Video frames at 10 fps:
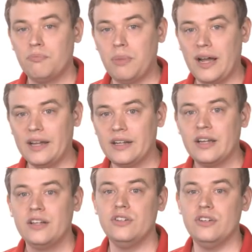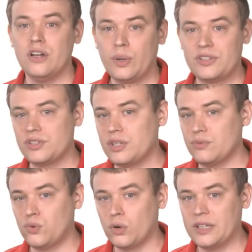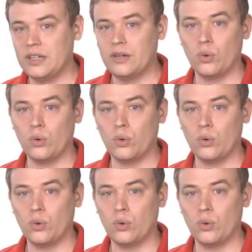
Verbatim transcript: but no existing formula